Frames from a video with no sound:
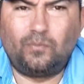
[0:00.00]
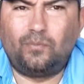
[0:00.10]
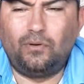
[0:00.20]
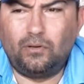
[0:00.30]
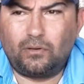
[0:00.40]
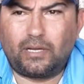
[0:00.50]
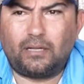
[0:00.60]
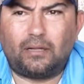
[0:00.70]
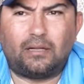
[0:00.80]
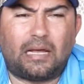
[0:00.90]
look
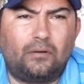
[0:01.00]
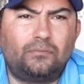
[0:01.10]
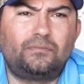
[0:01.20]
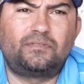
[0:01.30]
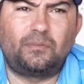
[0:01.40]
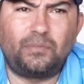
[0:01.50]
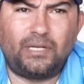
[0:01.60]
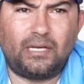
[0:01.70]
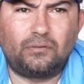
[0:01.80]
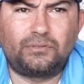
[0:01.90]
at how
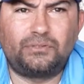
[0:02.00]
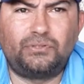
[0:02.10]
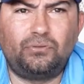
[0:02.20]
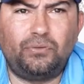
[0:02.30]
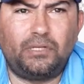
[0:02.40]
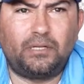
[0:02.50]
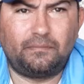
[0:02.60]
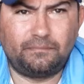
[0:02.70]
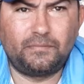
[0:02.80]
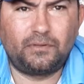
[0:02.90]
somebody else is doing it.
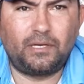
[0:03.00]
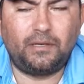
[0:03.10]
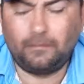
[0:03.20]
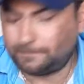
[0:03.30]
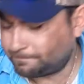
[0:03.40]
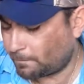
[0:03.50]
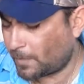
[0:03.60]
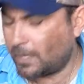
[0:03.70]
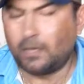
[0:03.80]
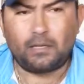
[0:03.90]
Okay.
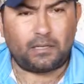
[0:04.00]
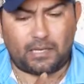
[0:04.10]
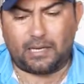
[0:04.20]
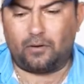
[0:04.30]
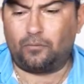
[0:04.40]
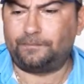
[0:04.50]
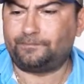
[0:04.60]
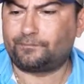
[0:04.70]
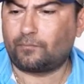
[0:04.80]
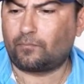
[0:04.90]
Now,
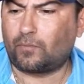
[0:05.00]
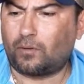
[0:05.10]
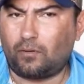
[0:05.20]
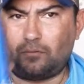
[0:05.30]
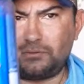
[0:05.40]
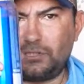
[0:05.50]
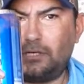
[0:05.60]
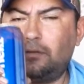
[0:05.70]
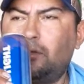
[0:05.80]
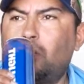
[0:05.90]
once again,